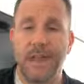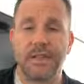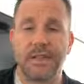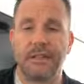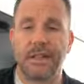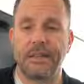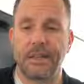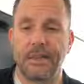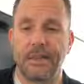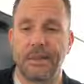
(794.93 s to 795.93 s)
And then she said
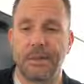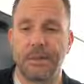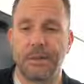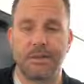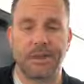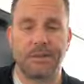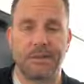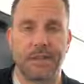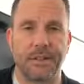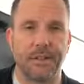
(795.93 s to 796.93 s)
to him this, which is
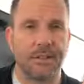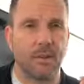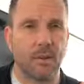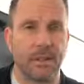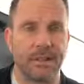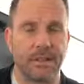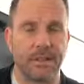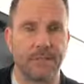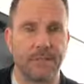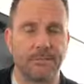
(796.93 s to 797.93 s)
interesting. This is a
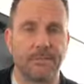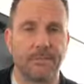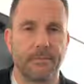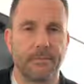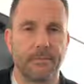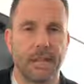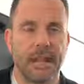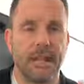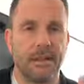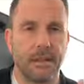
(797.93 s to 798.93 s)
question.
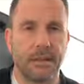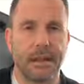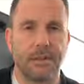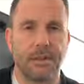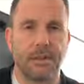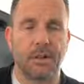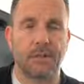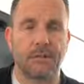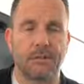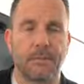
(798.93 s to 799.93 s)
And he does answer
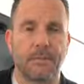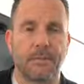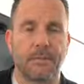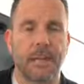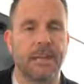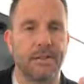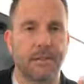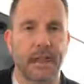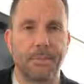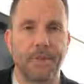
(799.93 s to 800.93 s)
her. And he
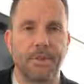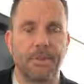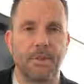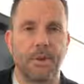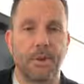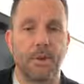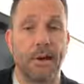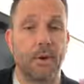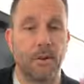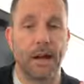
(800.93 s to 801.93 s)
is not being
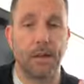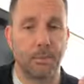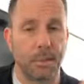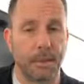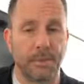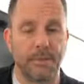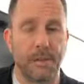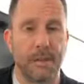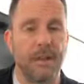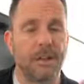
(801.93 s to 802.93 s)
disrespectful, I don't, I don't believe.
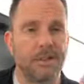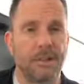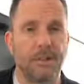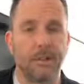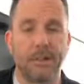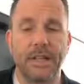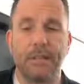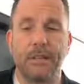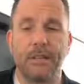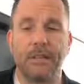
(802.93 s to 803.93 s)
Jesus would
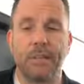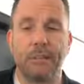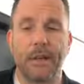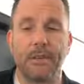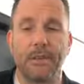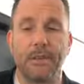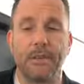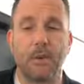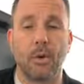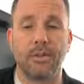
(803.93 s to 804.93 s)
not be disrespectful,
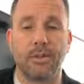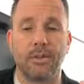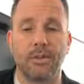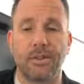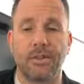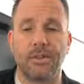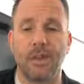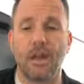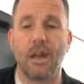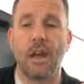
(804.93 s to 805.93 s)
but the question is this
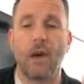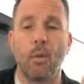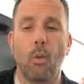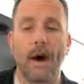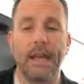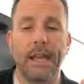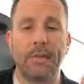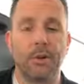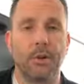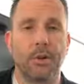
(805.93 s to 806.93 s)
Son, why
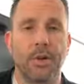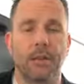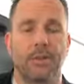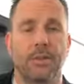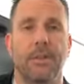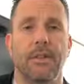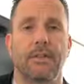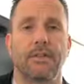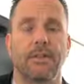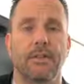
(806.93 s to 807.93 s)
have you treated us like
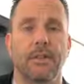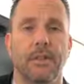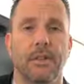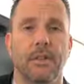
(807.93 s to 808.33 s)
this?